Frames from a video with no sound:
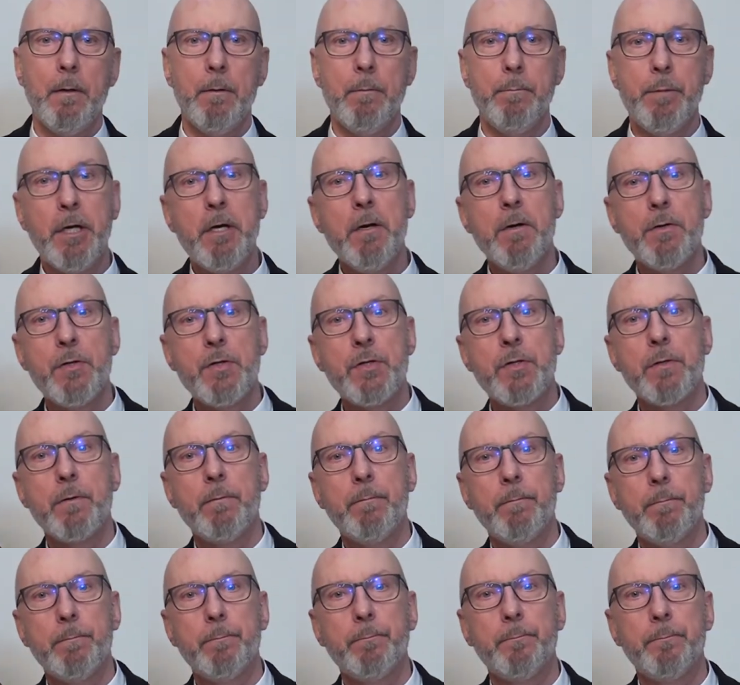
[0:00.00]

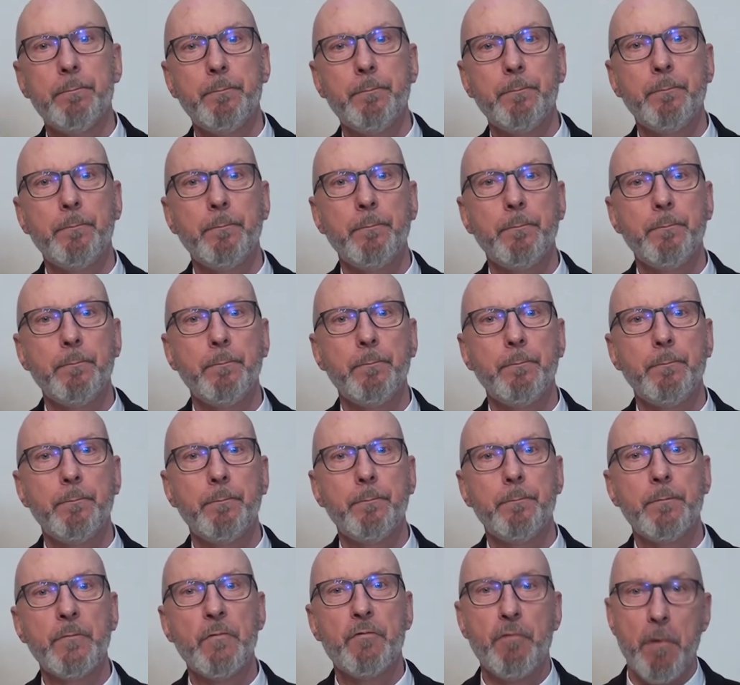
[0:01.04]
Because
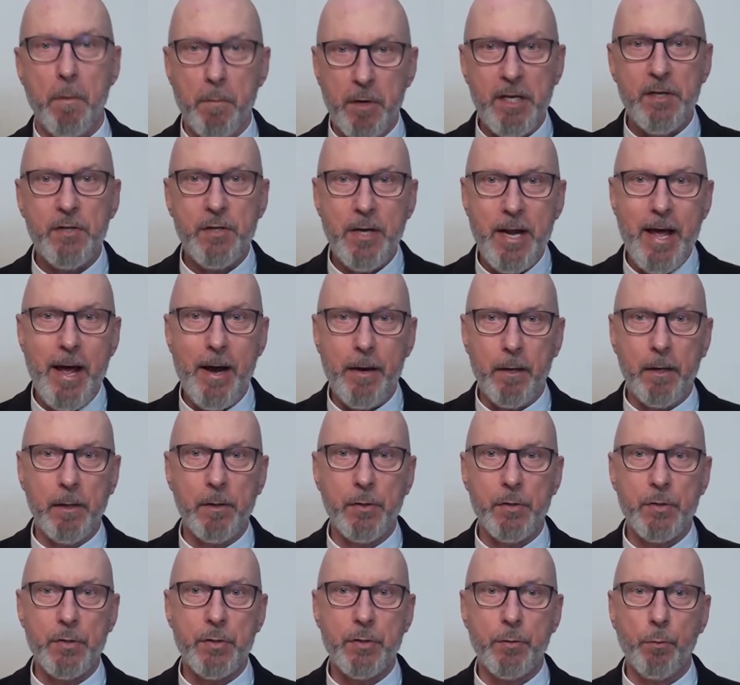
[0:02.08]
from his
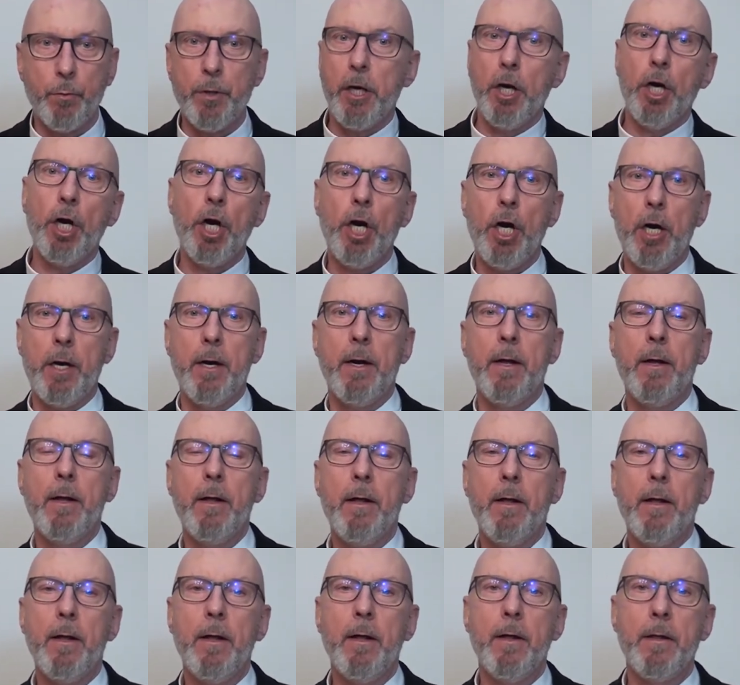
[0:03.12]
letters we learn
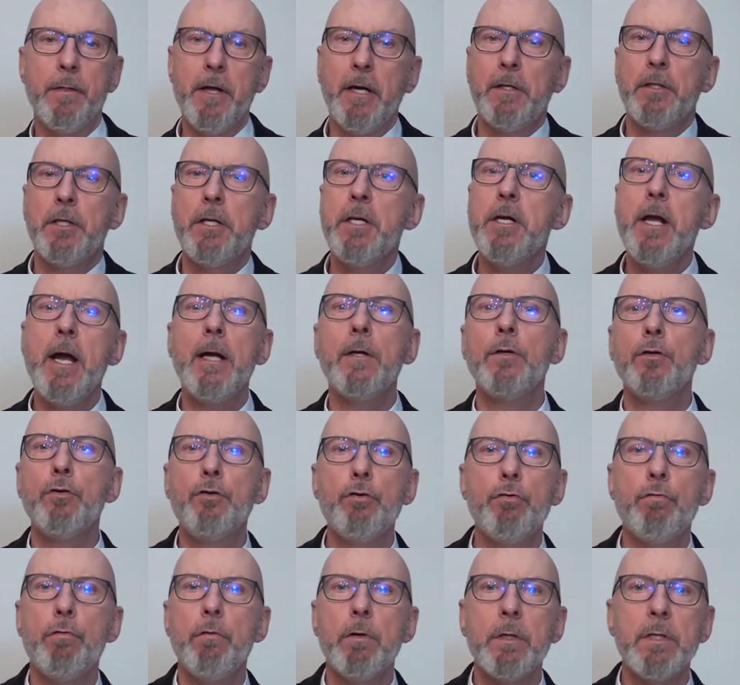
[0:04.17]
that he
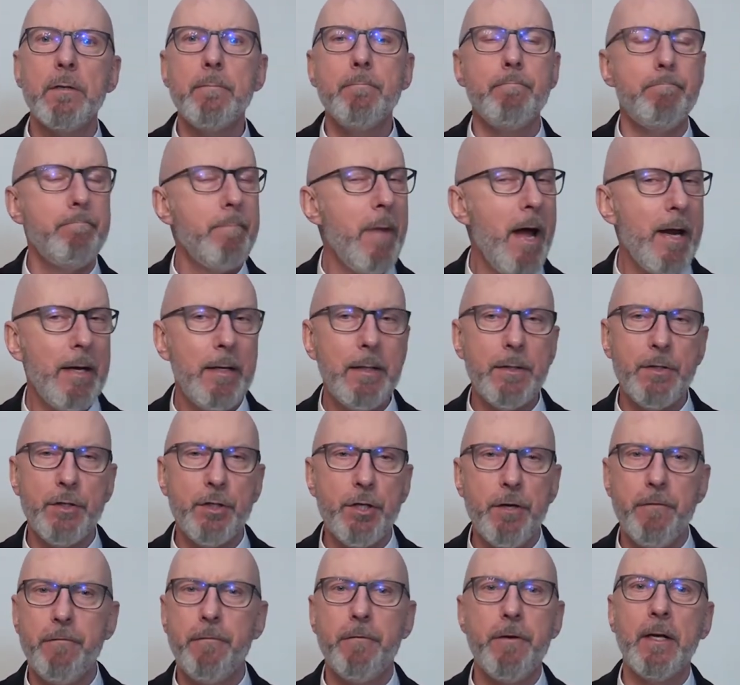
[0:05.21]
endured many
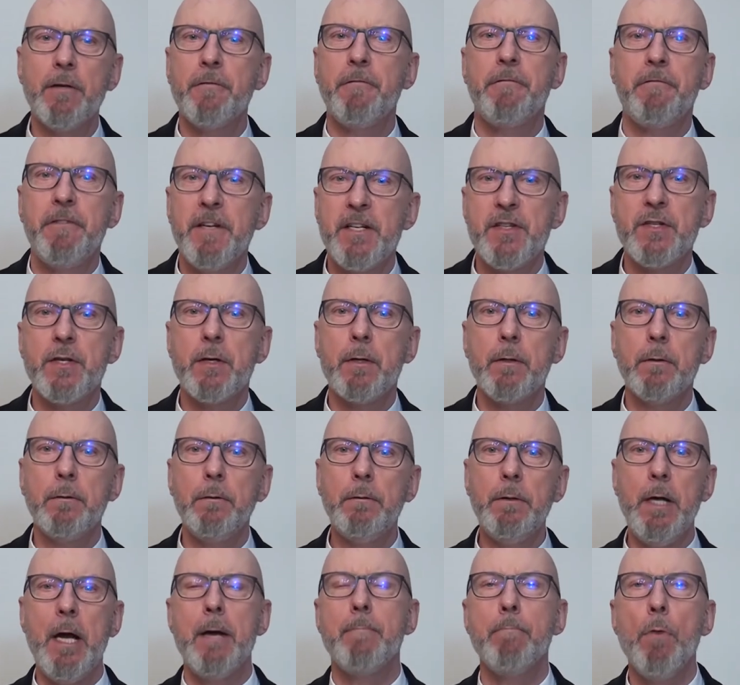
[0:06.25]
different
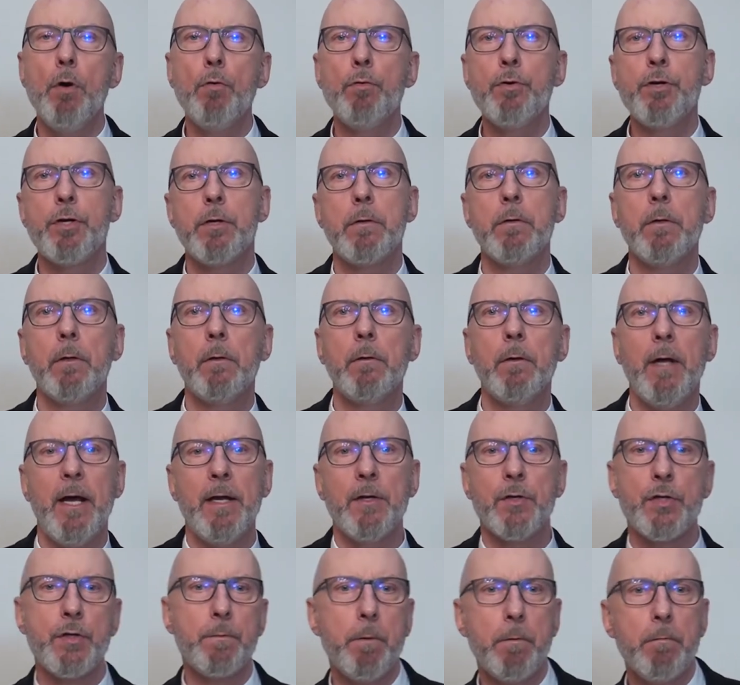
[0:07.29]
physical, emotional,
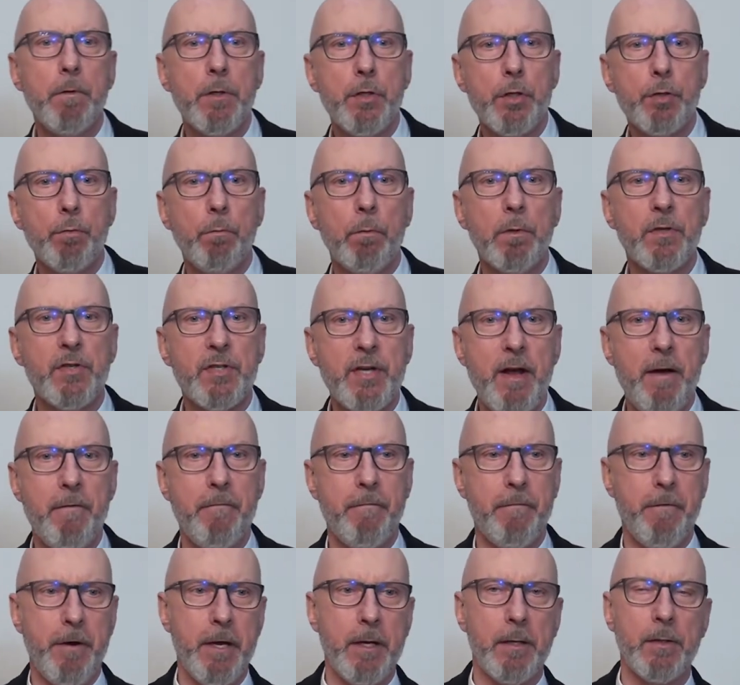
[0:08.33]
and spiritual
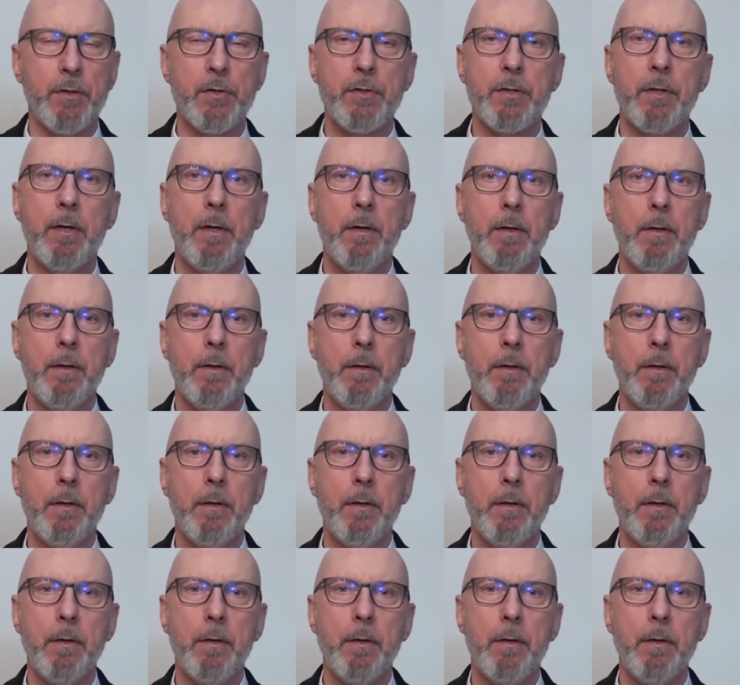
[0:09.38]
sufferings: